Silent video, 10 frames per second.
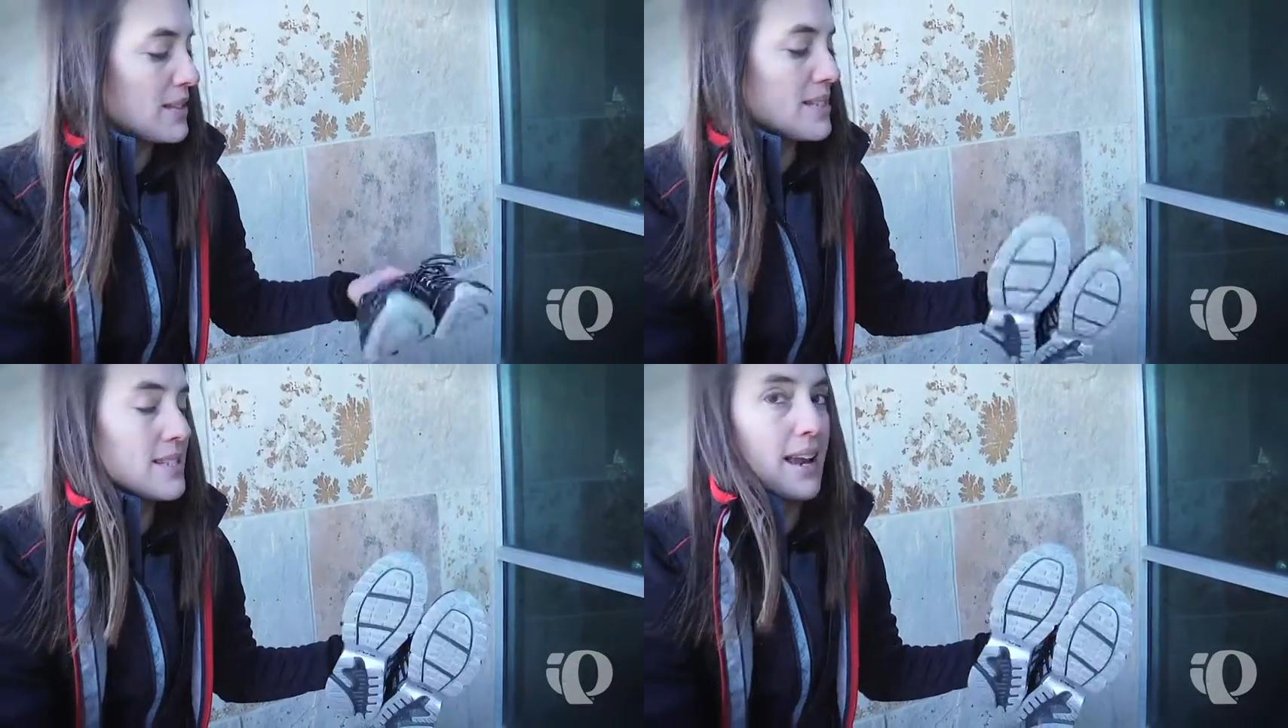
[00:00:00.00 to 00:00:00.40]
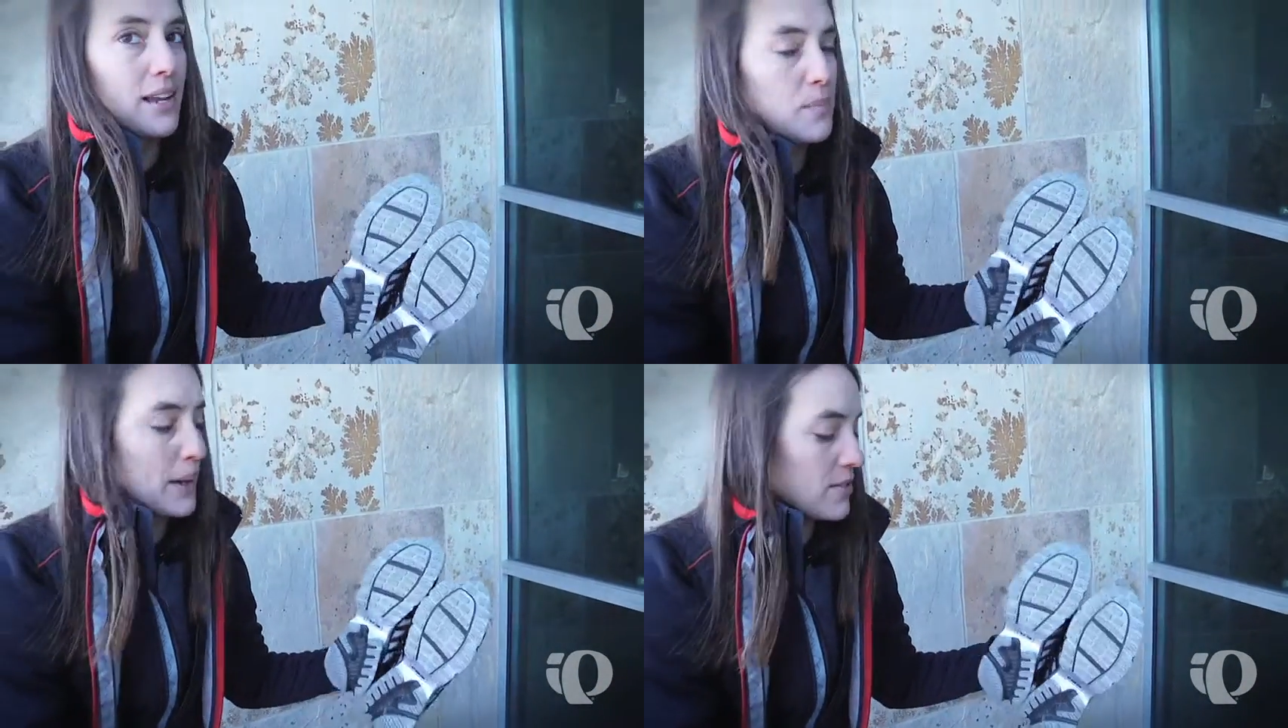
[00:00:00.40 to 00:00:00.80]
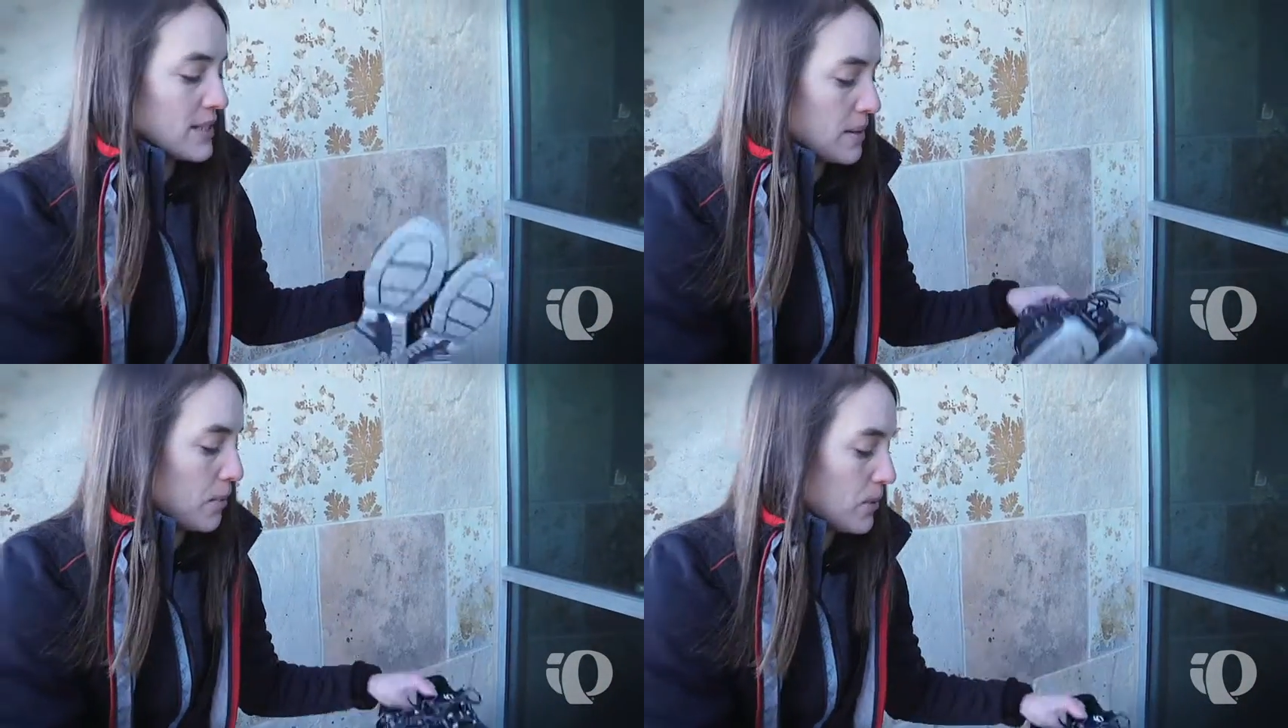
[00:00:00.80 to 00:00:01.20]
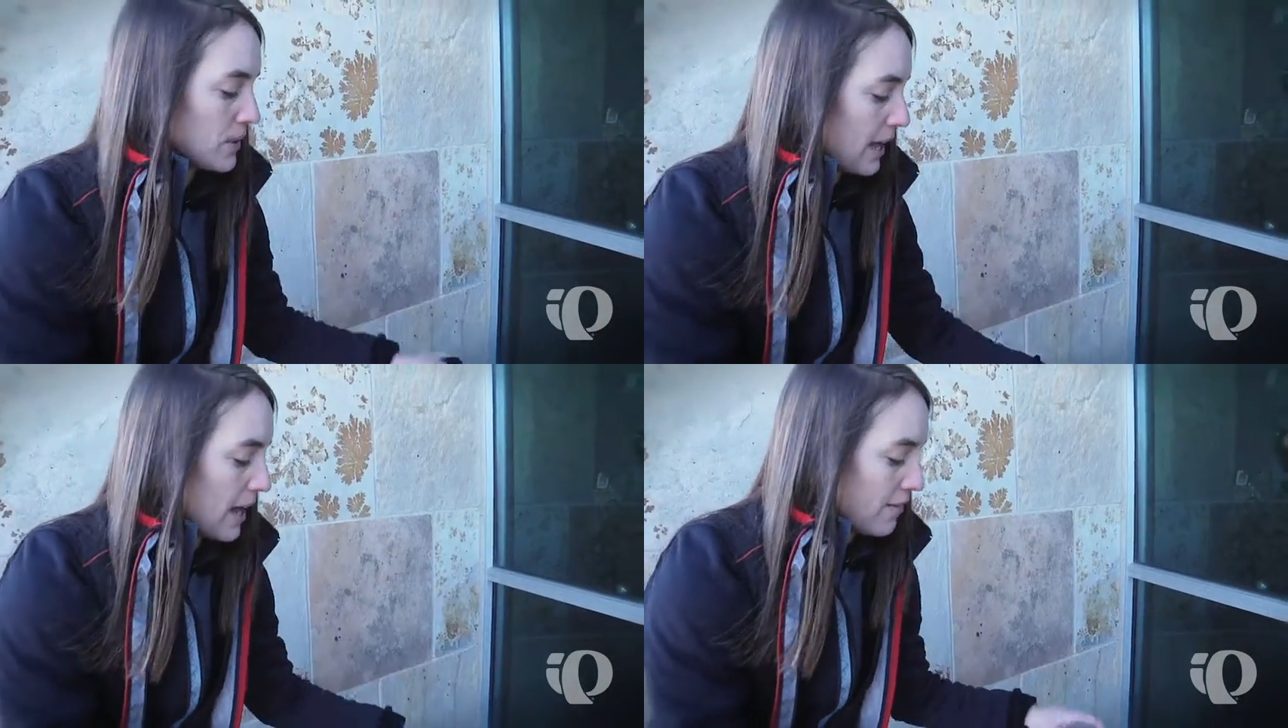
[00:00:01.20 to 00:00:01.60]
This is like a pair of slippers.
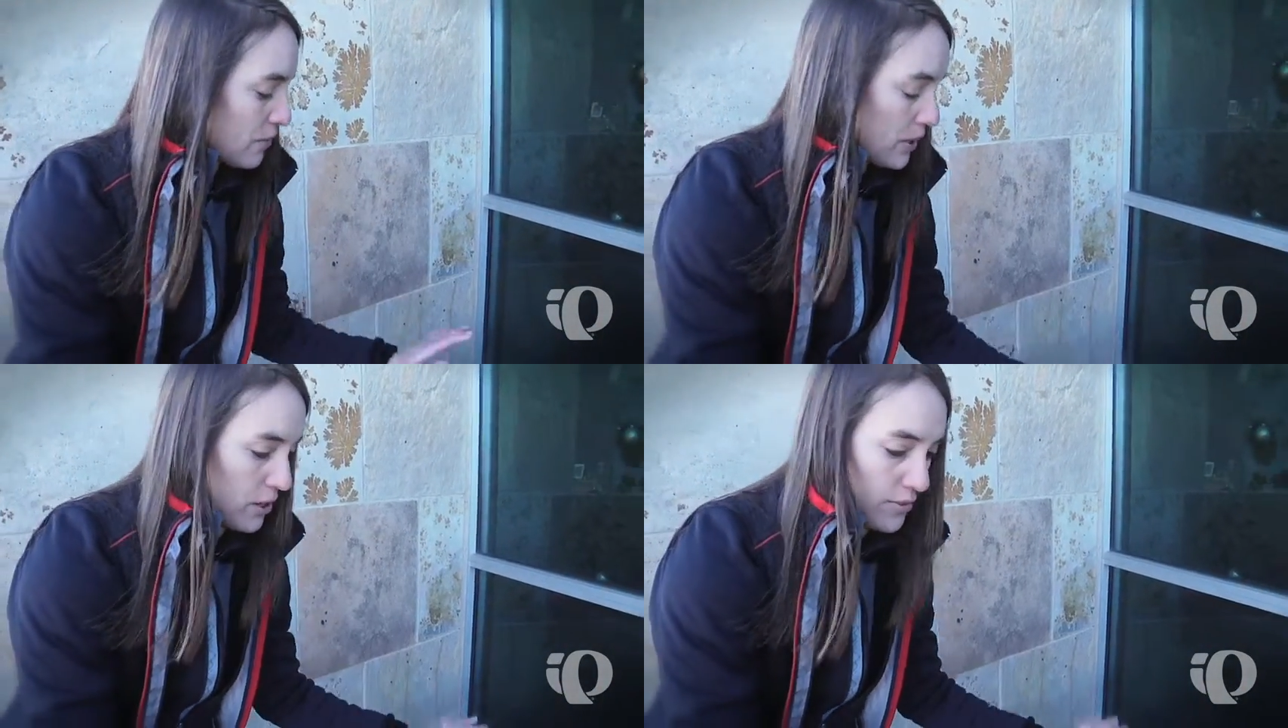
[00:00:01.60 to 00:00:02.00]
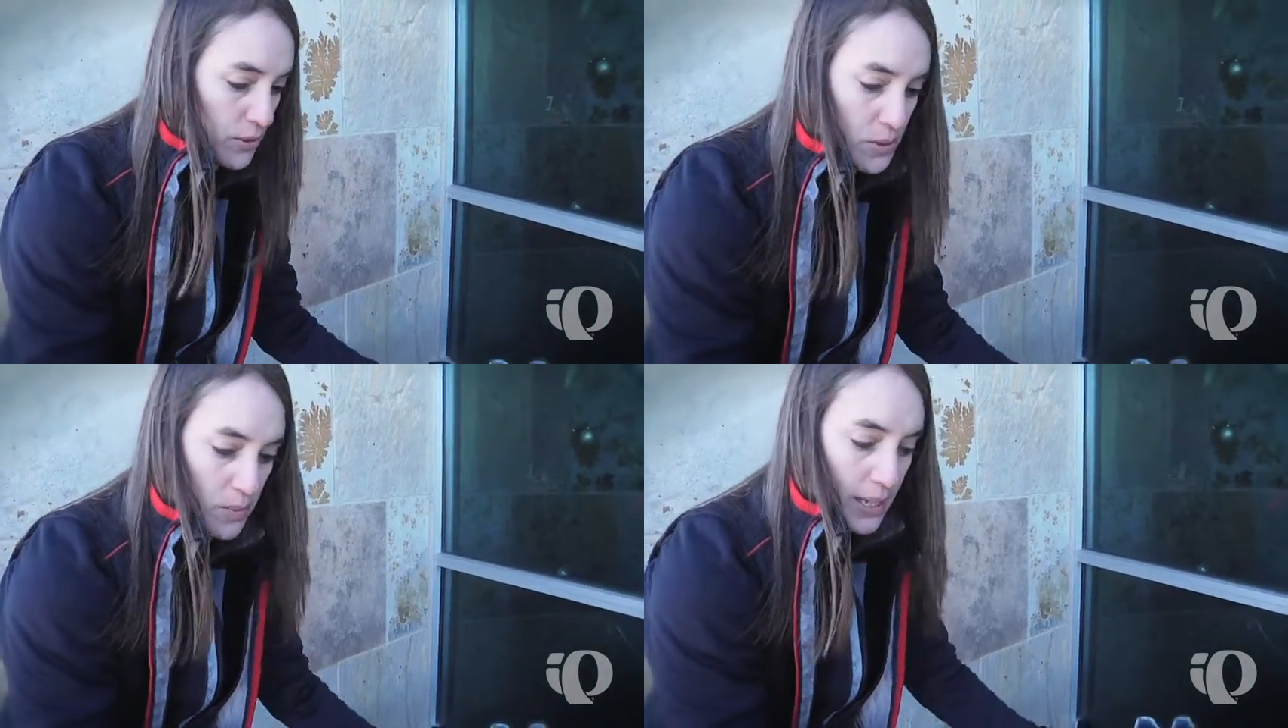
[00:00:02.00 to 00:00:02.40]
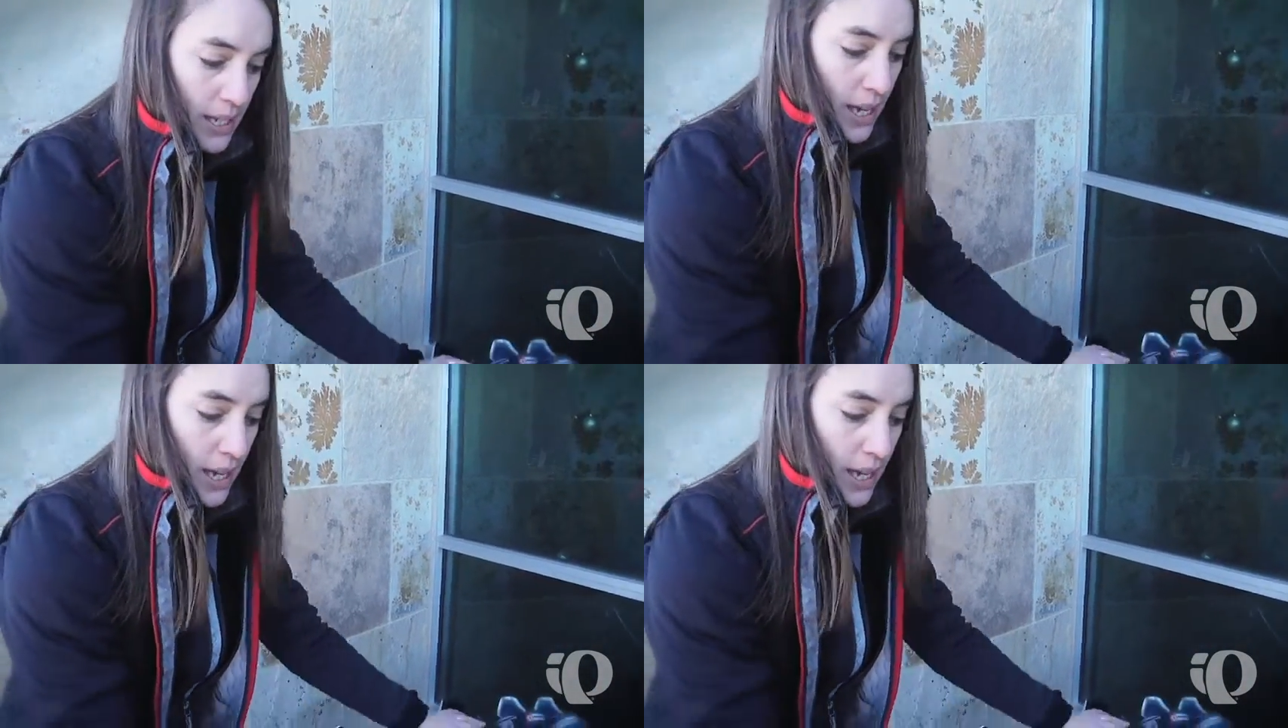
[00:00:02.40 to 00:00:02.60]
I really love those pick.